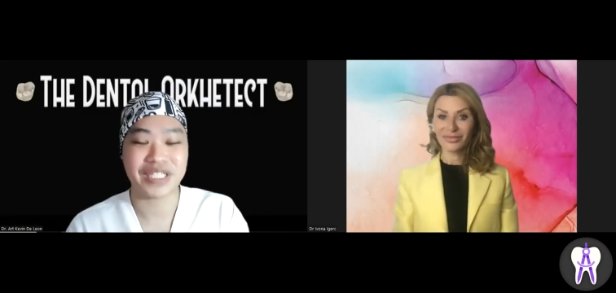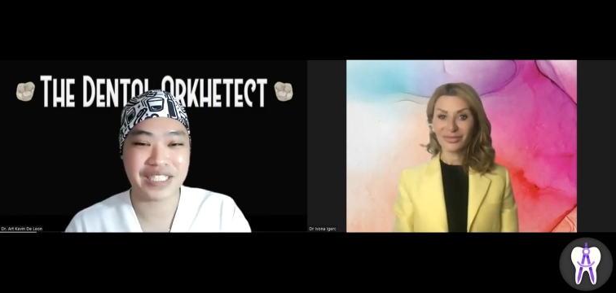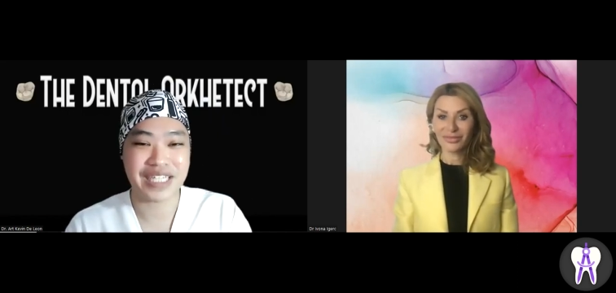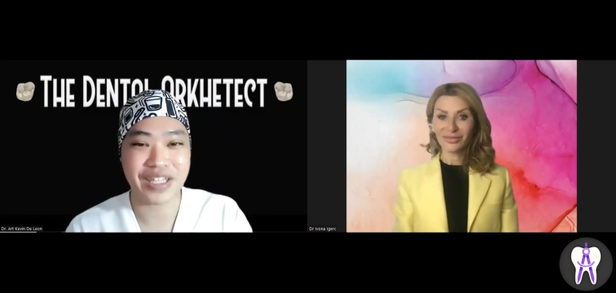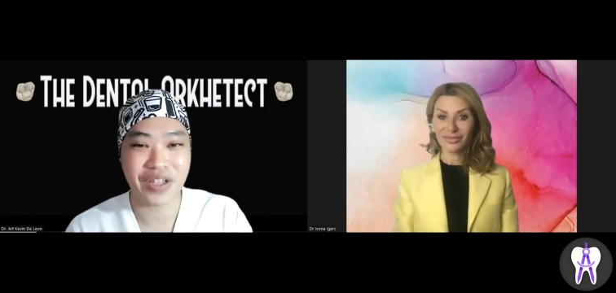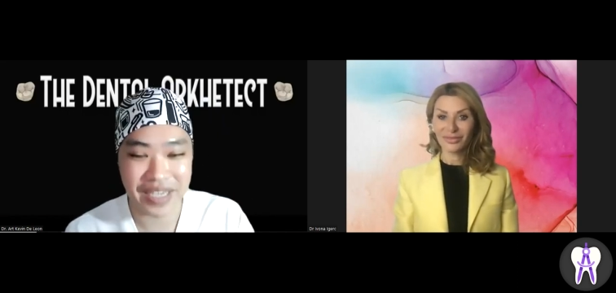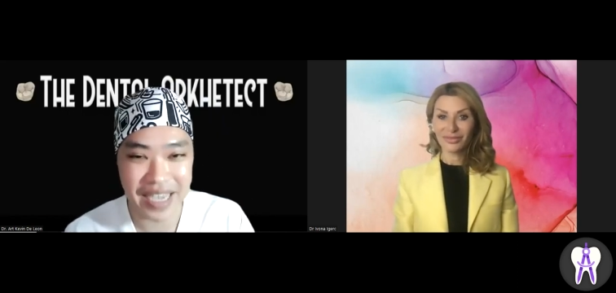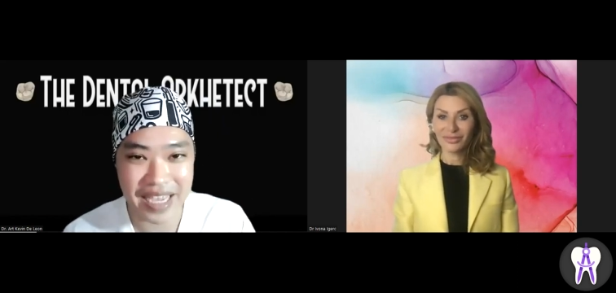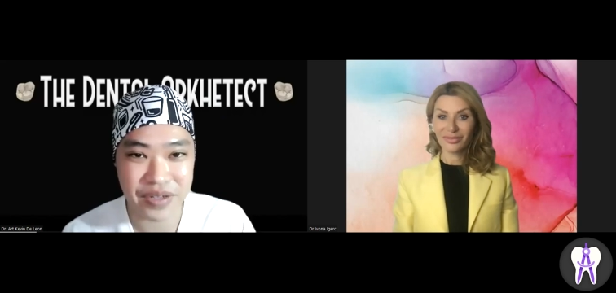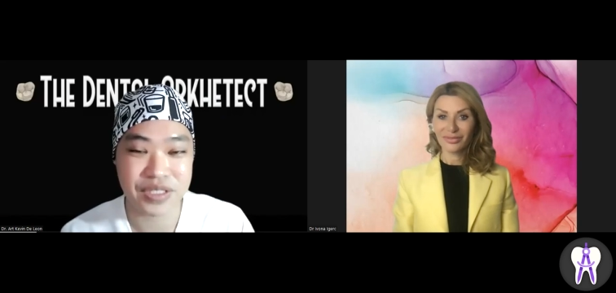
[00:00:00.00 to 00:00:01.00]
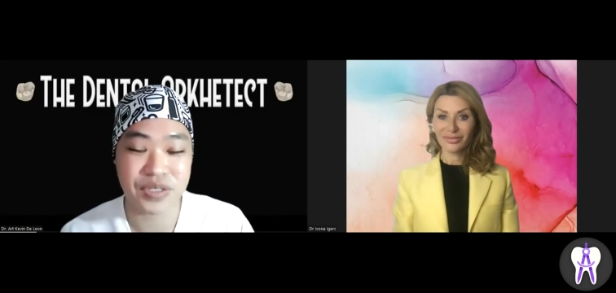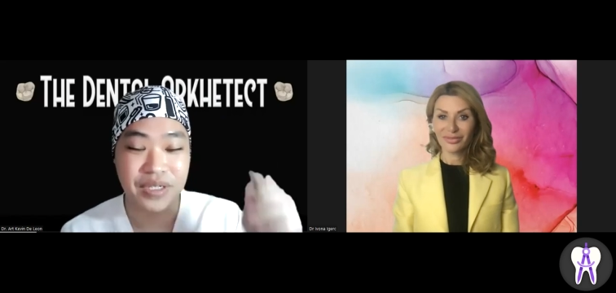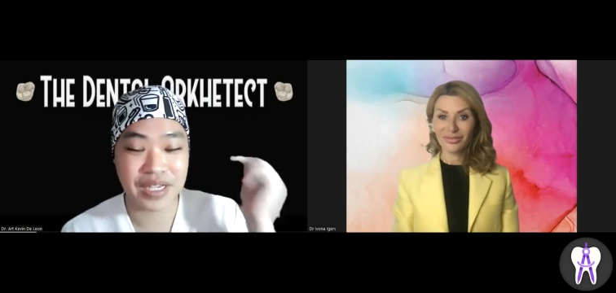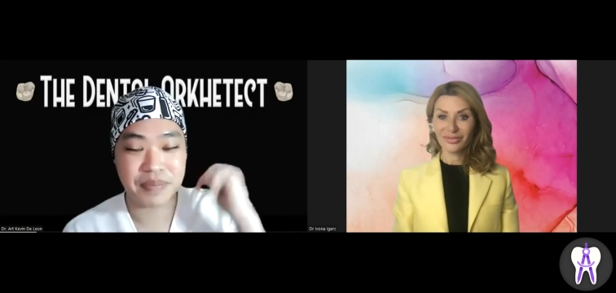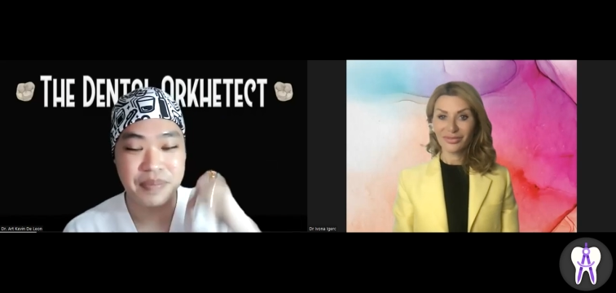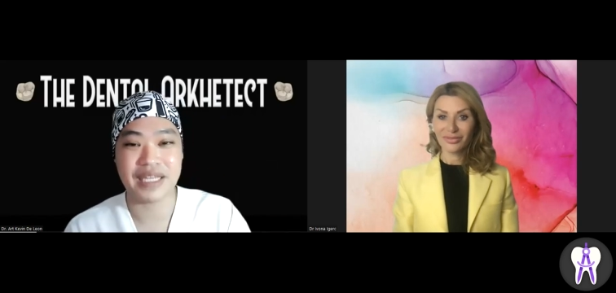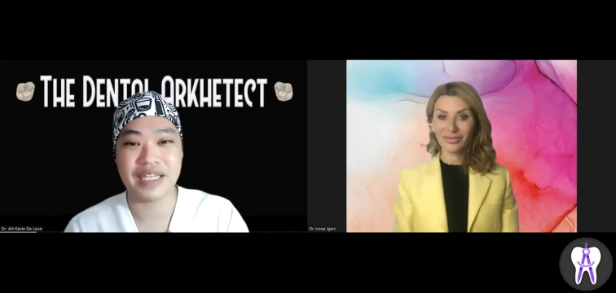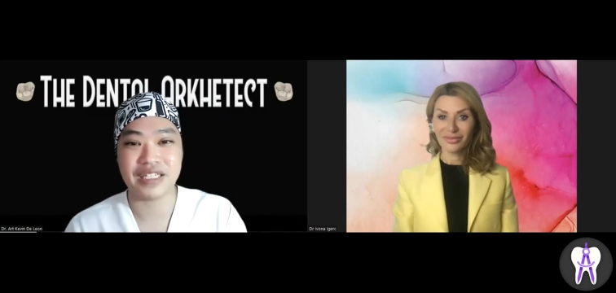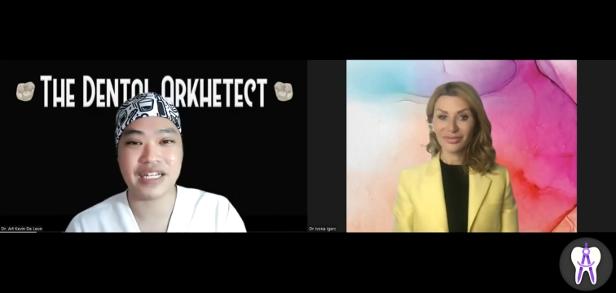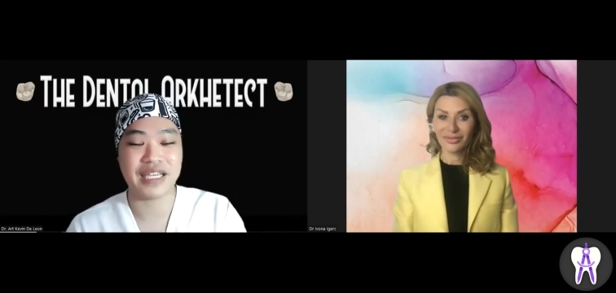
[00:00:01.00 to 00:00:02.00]
Speaker 1: watch that again. It's going to
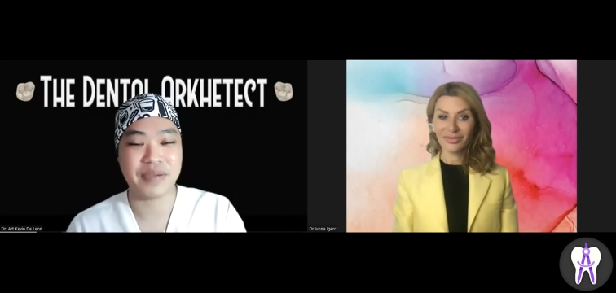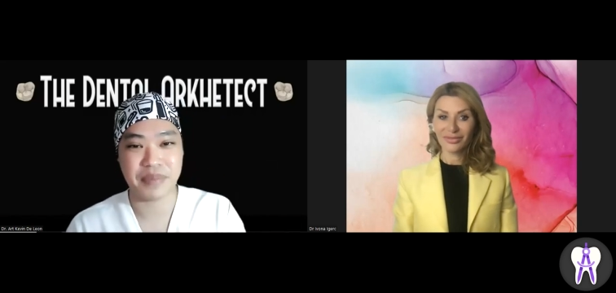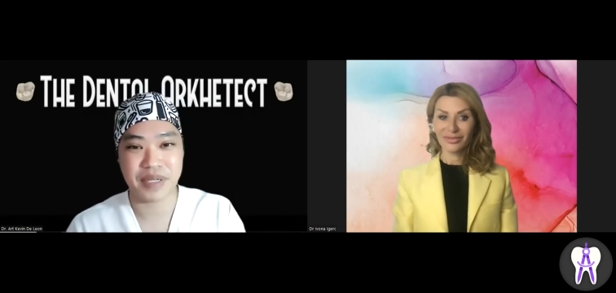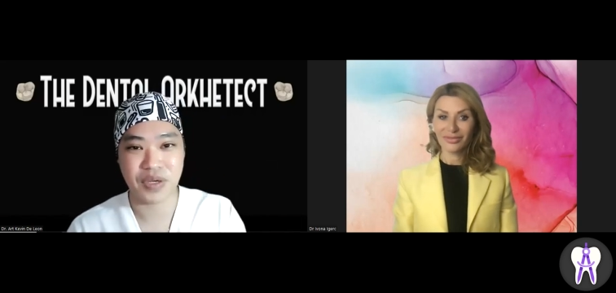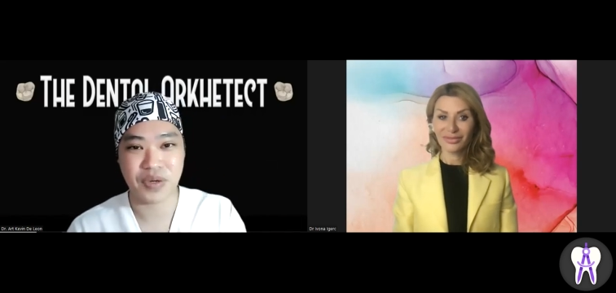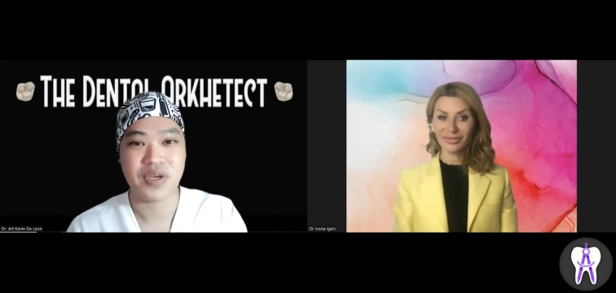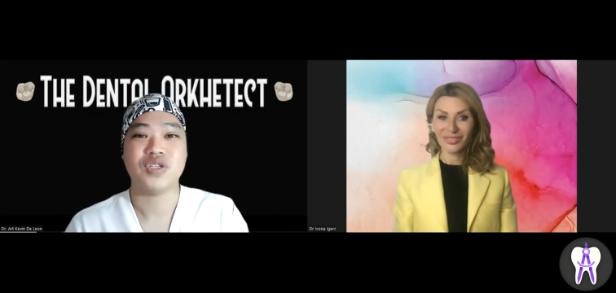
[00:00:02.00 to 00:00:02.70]
be in the link below.